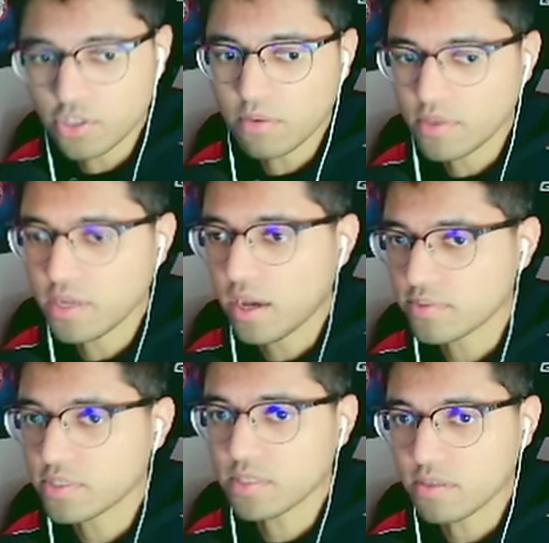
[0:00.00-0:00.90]
opening I've
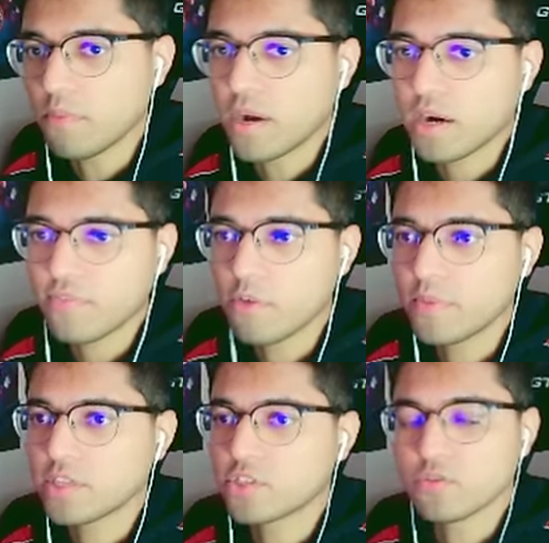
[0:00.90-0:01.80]
seen. Apocrypha
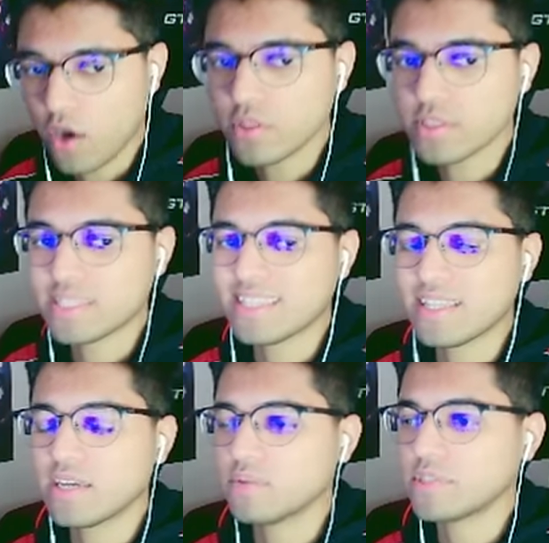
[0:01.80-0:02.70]
opening 2. Oh, this isn't
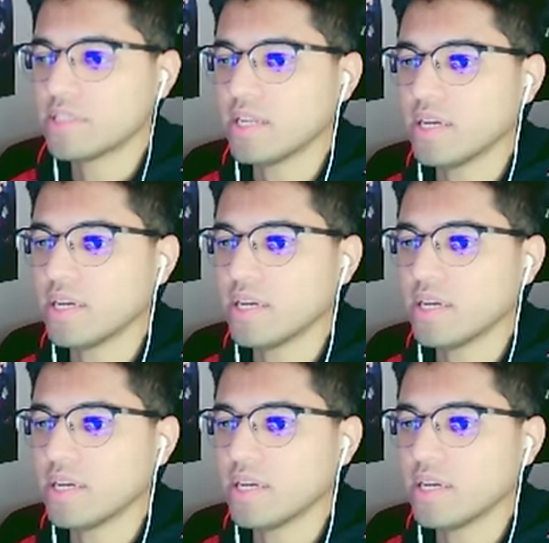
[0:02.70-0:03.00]
Link with Stay